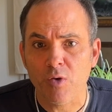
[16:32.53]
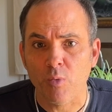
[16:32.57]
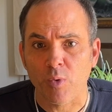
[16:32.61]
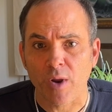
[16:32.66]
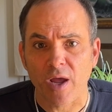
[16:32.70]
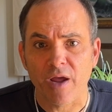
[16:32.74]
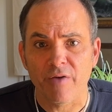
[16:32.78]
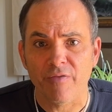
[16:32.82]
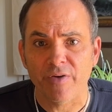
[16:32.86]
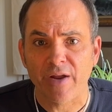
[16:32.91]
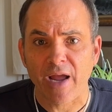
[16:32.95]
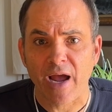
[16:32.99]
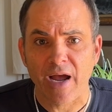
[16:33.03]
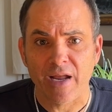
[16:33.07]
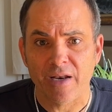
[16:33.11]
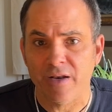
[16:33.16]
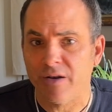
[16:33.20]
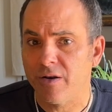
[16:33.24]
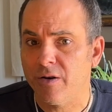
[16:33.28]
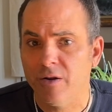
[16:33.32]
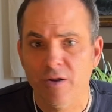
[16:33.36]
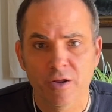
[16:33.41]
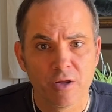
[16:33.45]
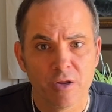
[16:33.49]
Would I have
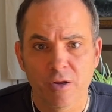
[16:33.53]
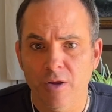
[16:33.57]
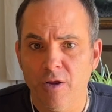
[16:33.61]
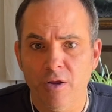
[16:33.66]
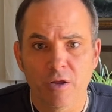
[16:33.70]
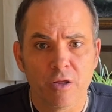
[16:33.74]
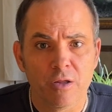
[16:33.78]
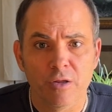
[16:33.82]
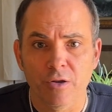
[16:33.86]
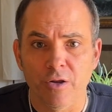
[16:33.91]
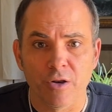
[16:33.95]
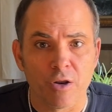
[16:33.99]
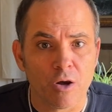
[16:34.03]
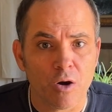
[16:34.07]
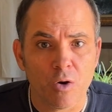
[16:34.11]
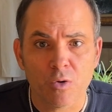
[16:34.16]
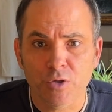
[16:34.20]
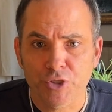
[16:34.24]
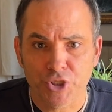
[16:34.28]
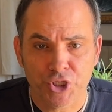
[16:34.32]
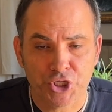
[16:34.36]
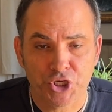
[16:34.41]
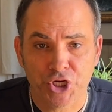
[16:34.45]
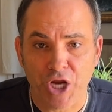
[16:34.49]
gotten,
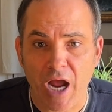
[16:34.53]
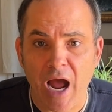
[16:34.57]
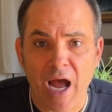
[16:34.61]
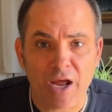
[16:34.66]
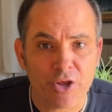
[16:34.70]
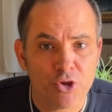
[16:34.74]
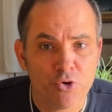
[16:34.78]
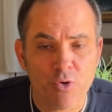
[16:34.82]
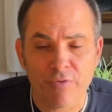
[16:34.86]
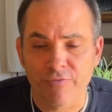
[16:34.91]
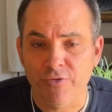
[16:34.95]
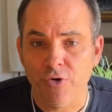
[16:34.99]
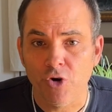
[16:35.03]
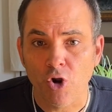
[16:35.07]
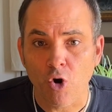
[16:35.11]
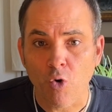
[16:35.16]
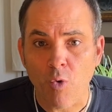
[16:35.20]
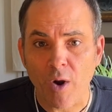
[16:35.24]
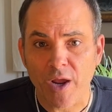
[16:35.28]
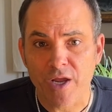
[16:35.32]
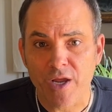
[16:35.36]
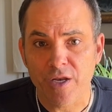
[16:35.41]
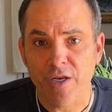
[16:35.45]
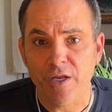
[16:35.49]
shot? You have
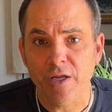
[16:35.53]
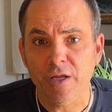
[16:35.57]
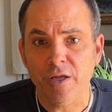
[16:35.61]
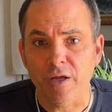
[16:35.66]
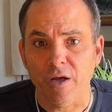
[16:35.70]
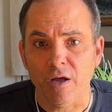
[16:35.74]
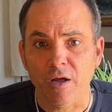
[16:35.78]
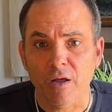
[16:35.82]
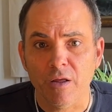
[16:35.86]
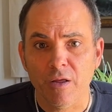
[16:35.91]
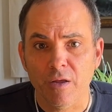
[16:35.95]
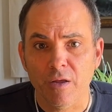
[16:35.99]
no idea.